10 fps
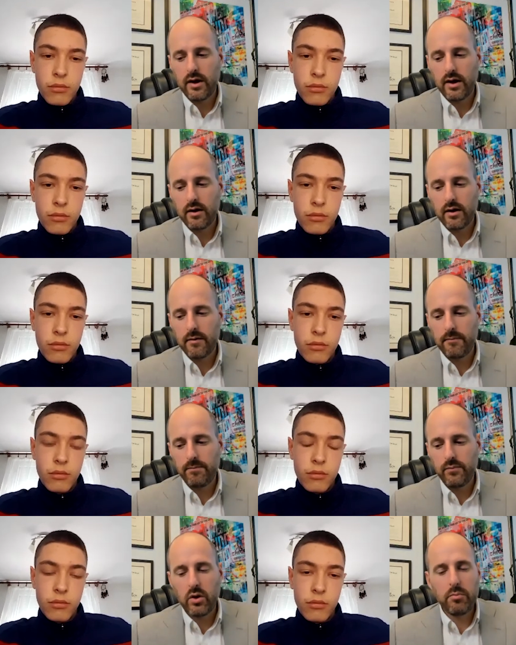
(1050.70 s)
Speaker 1: like
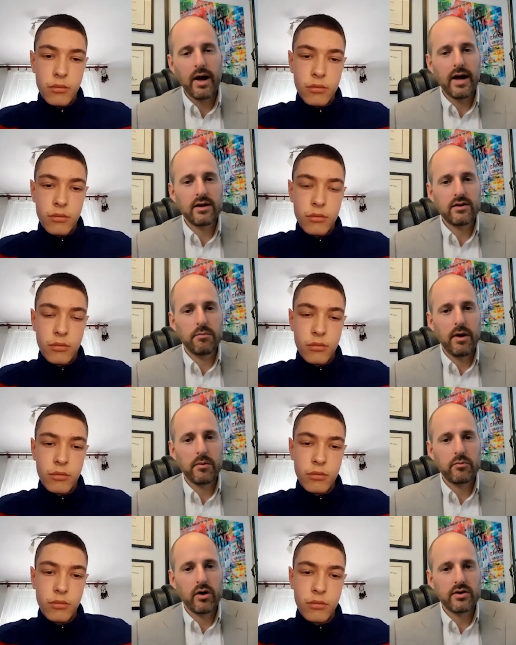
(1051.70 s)
the banks and the
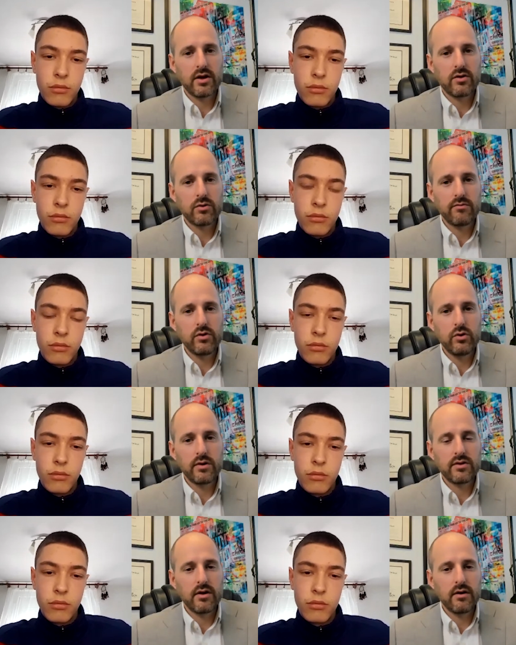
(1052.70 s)
payment processors. If you're
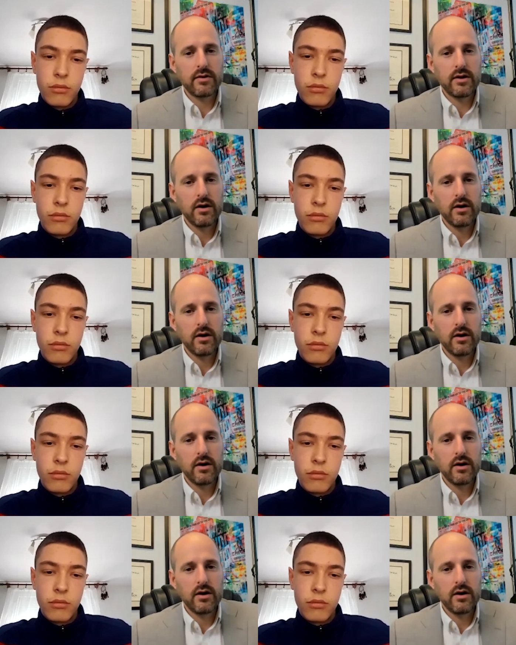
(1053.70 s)
doing stuff